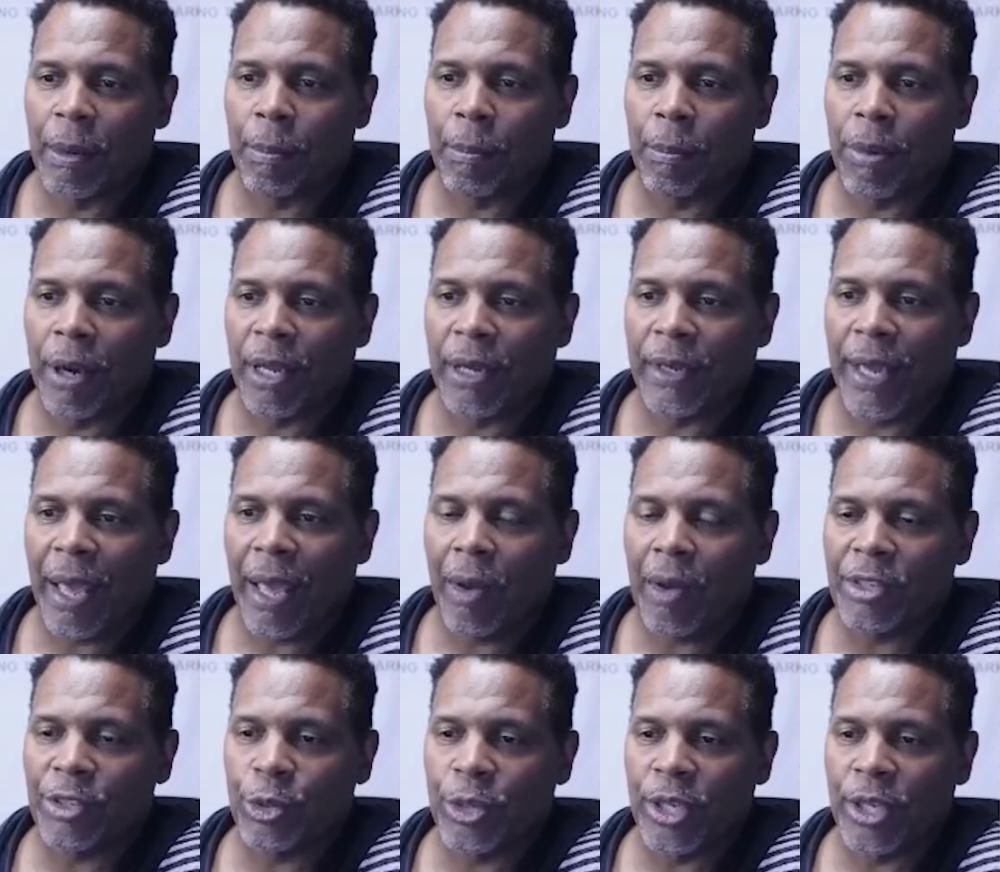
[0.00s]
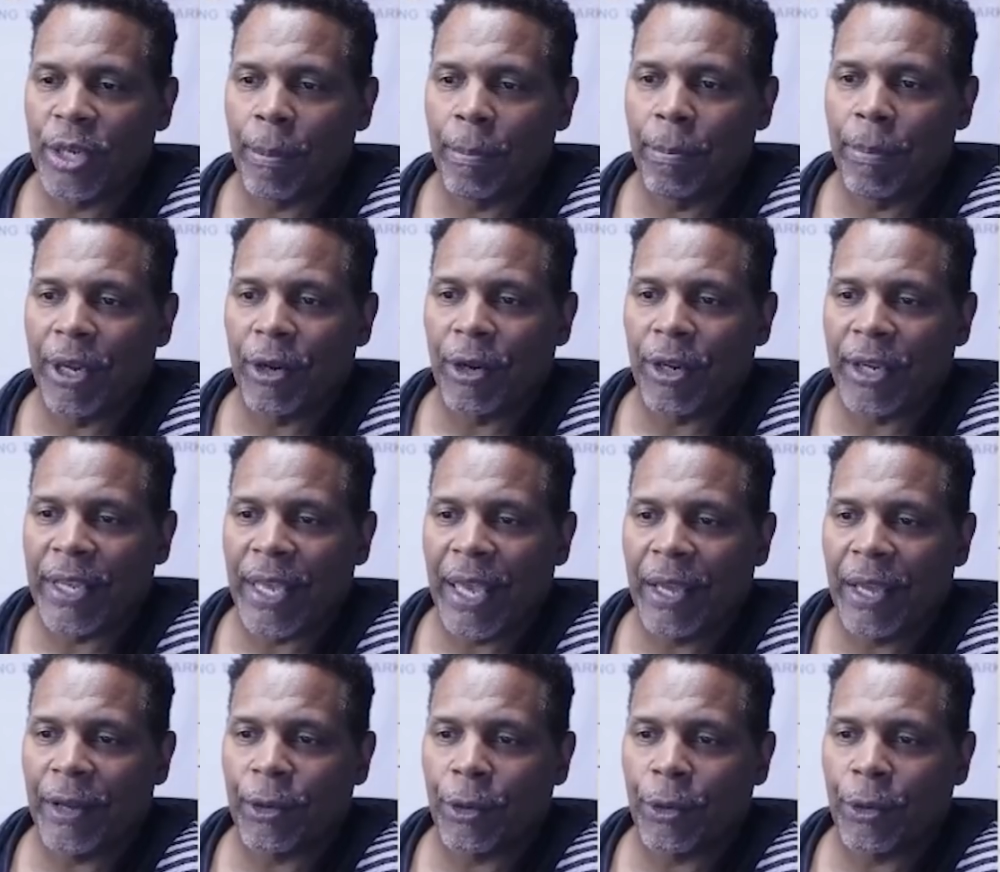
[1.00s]
But now as you get a bigger
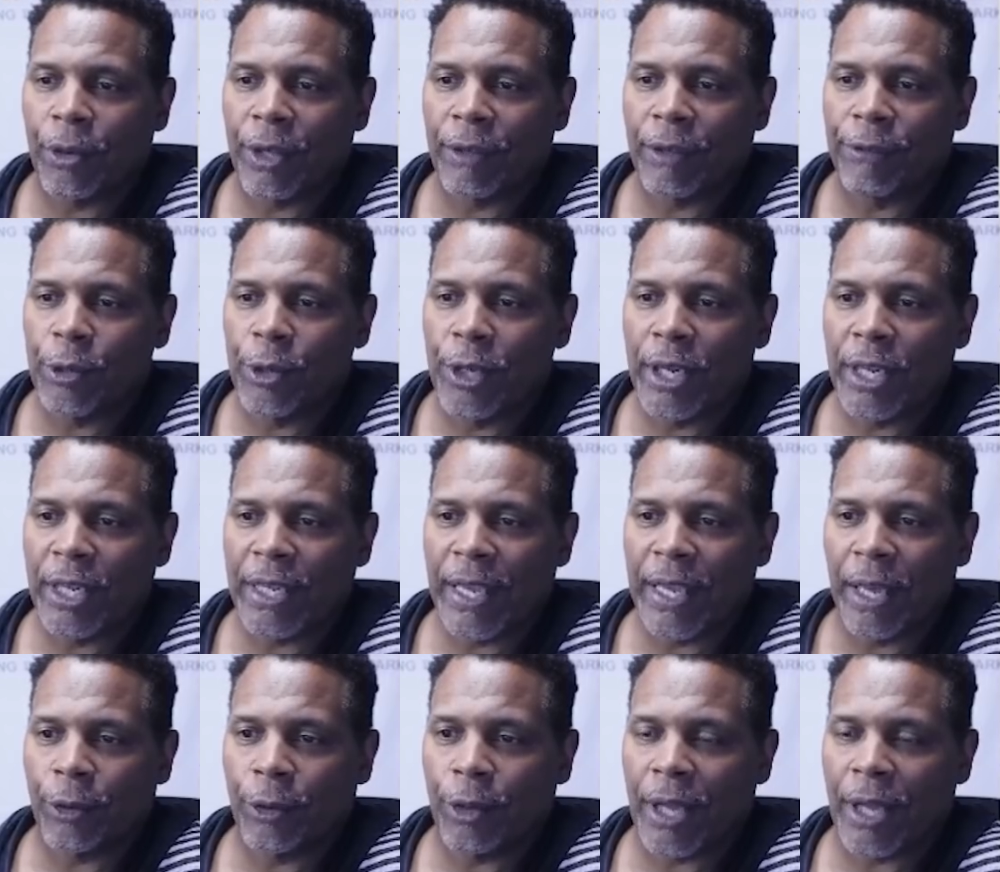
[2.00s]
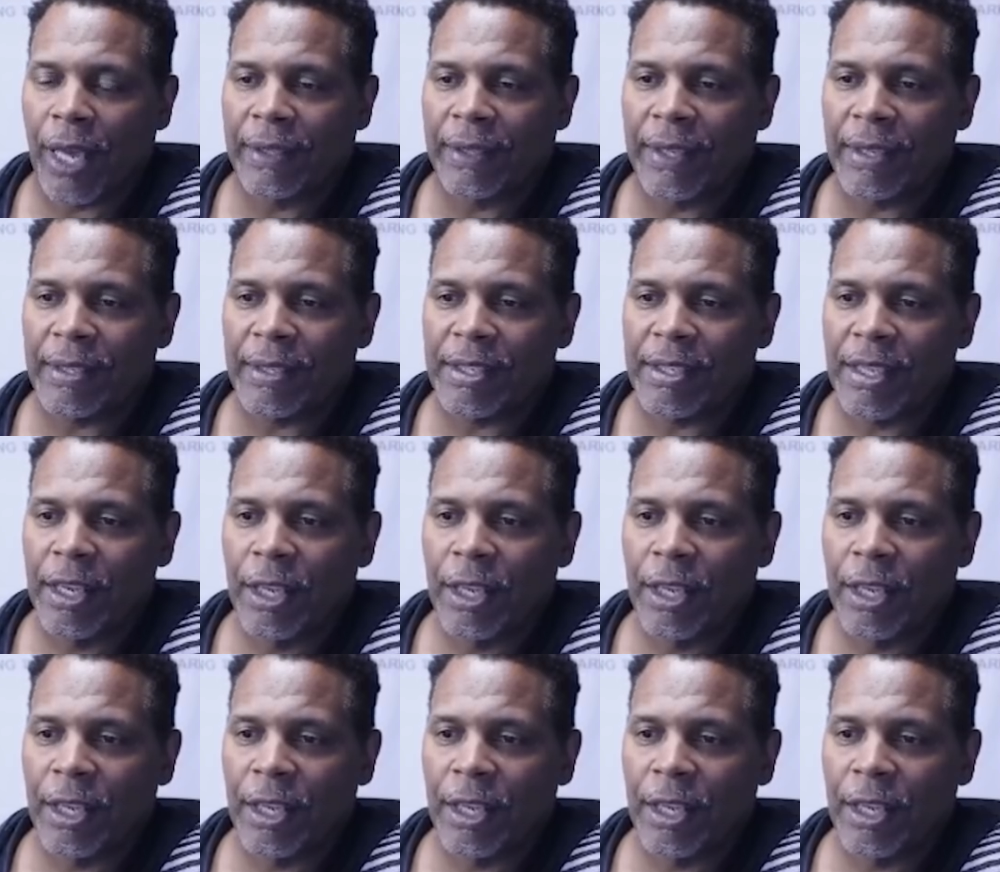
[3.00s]
candle, if you get a candle like this